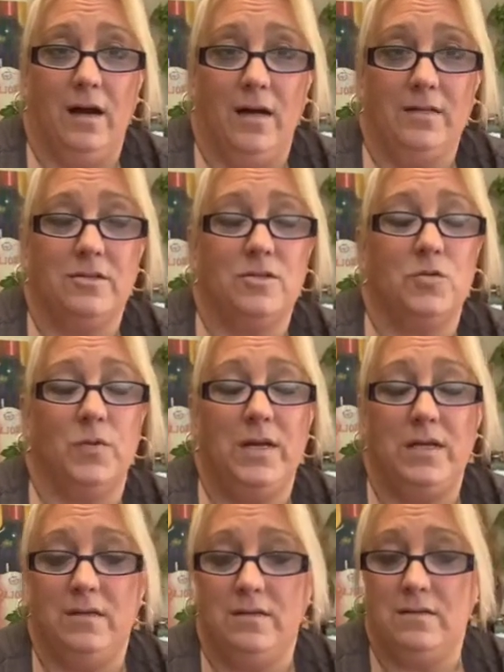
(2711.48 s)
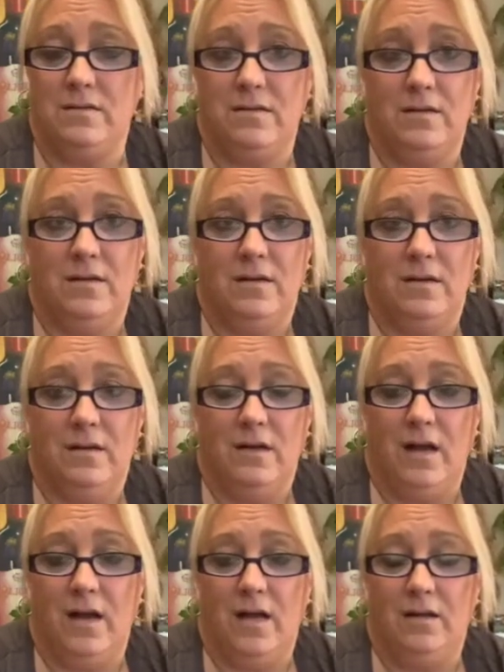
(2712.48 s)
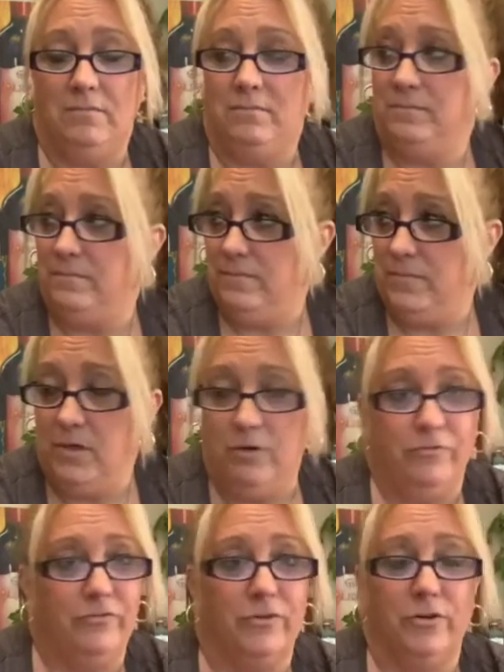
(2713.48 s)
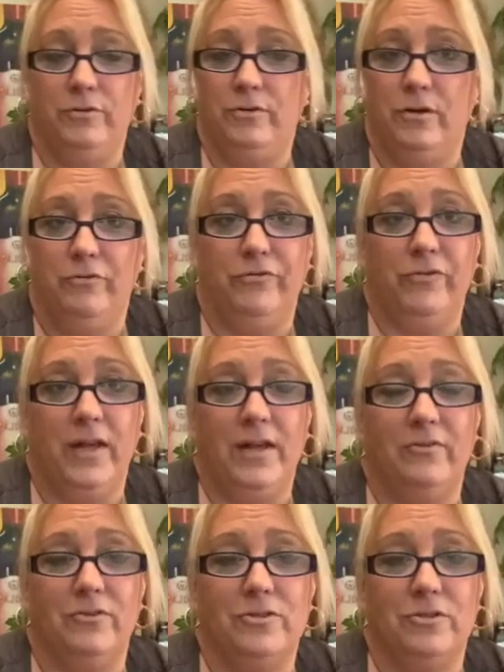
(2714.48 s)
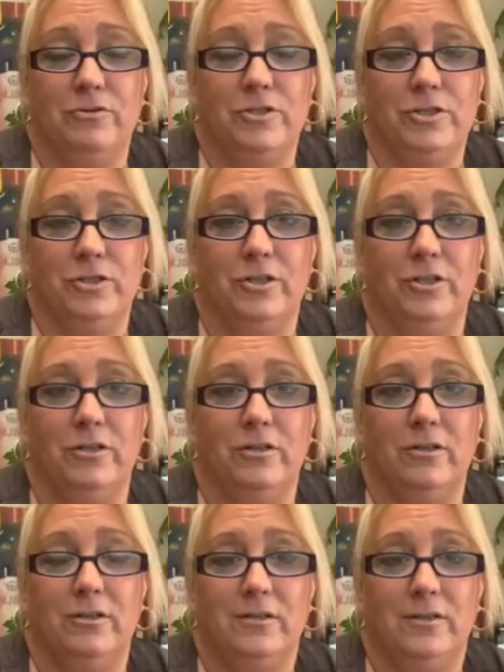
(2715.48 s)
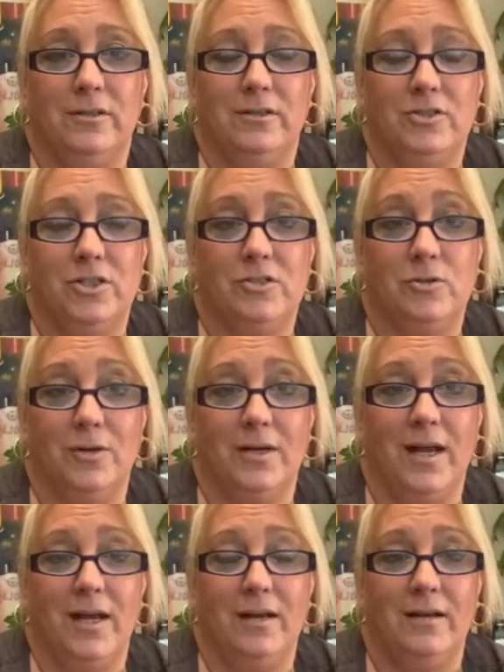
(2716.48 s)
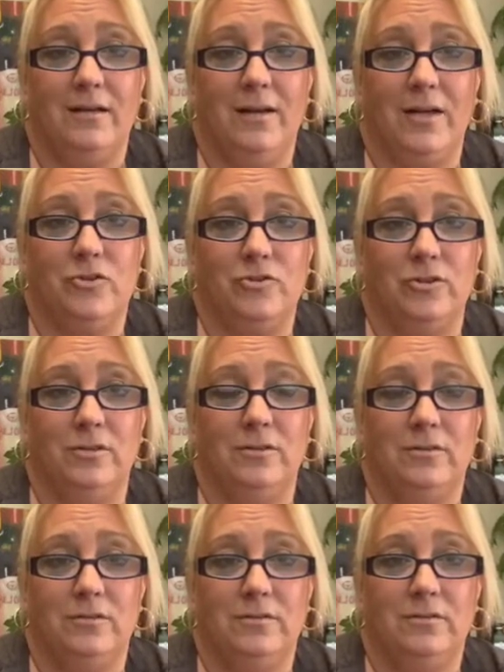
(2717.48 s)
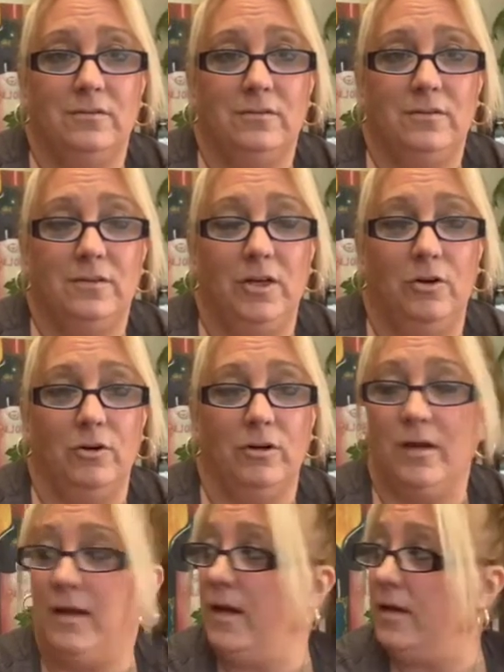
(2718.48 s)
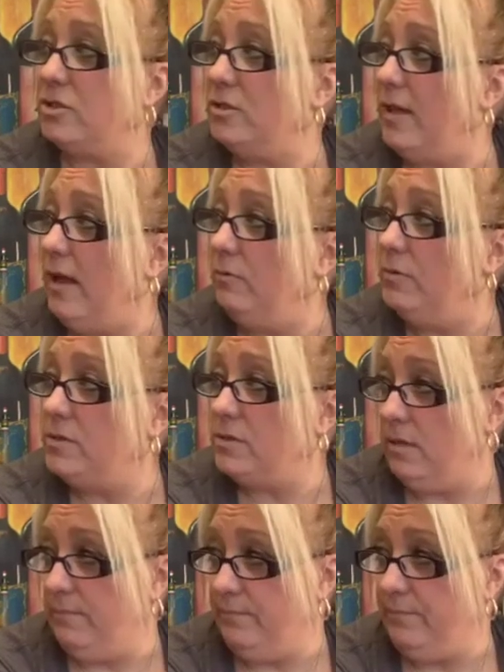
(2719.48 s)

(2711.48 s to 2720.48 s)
unsweetened, no fruit, no flavors, no sugar, just organic, natural yogurt. And actually that was